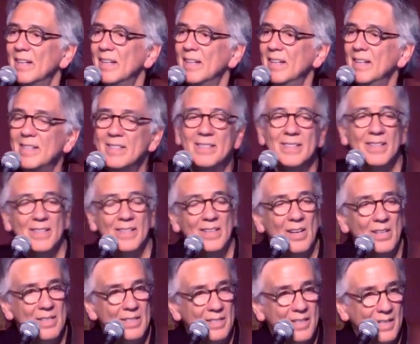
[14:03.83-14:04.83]
He's sitting on
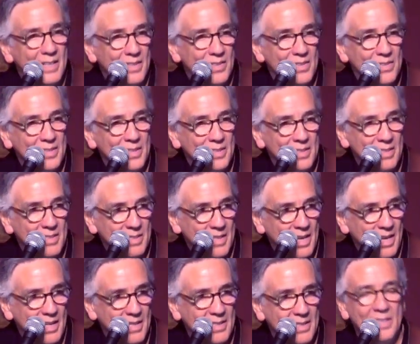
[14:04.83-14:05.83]
his heels in the
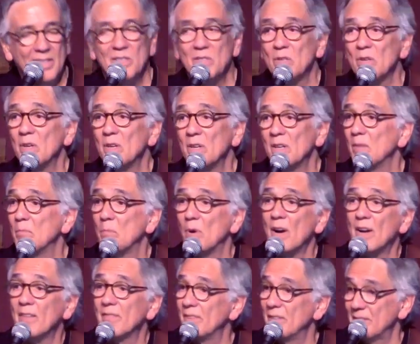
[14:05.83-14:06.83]
sand, and he's cooking
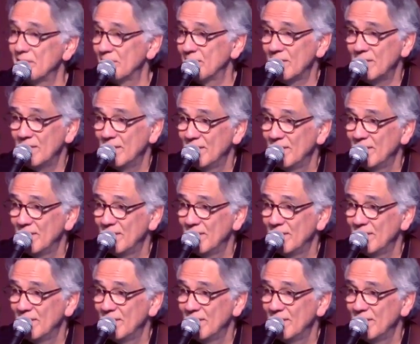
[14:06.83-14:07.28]
breakfast,